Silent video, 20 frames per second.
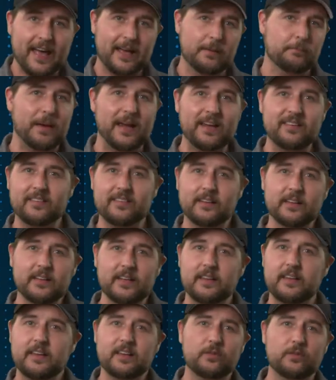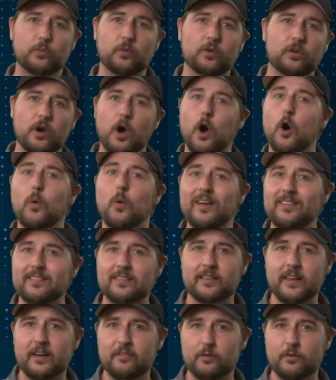And basically, these were O
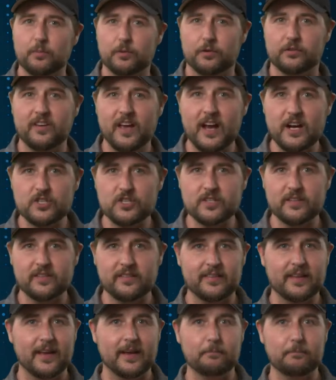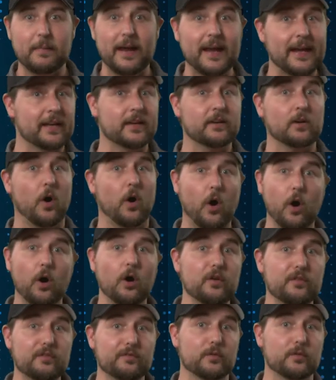S-level protections that made it
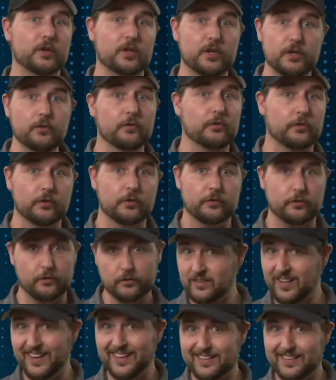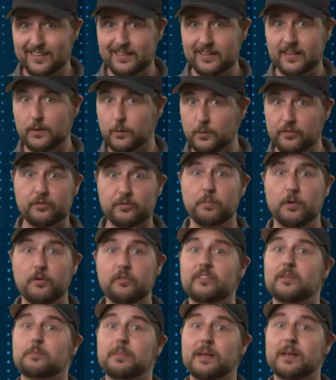hard for users, or technically it was
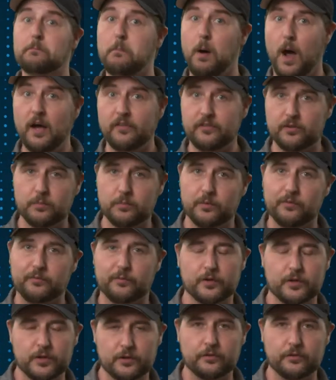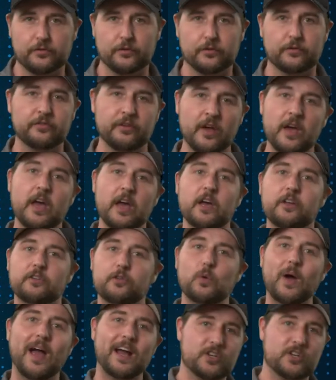supposed to be impossible for users,
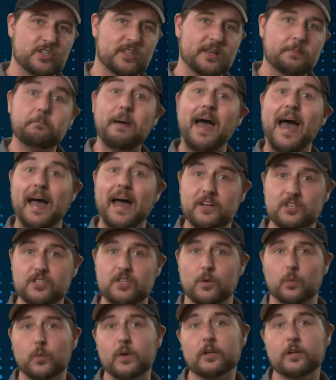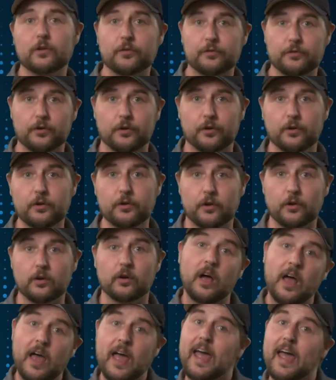to actually patch the Windows
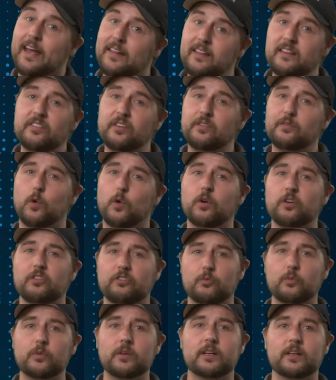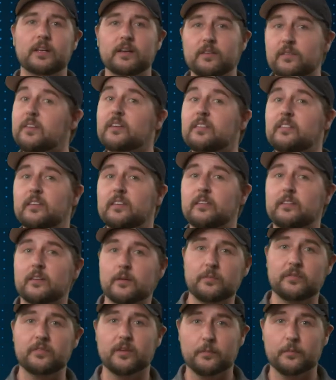kernel. And this, of course, would give the
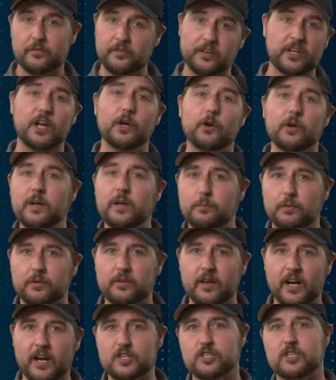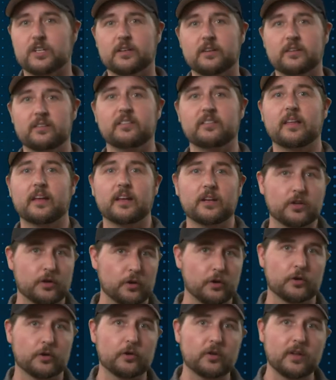system some security protection, because then
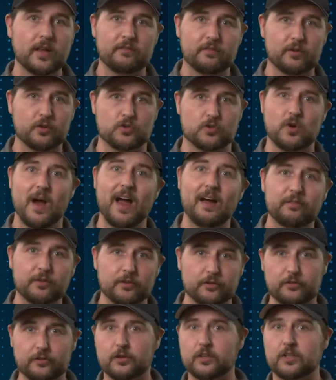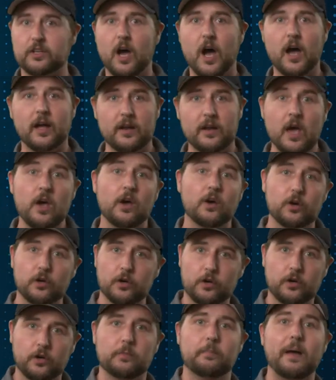kernel-level drivers could not
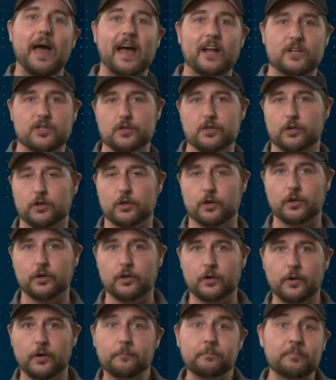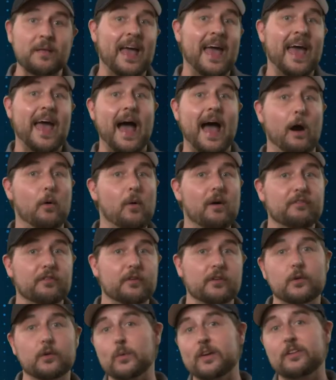hook or patch your kernel.
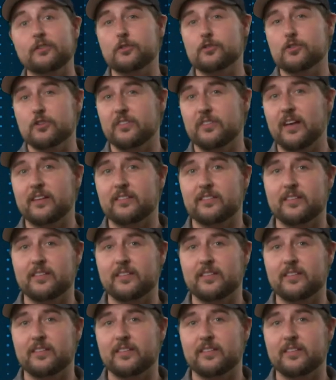However, the researchers at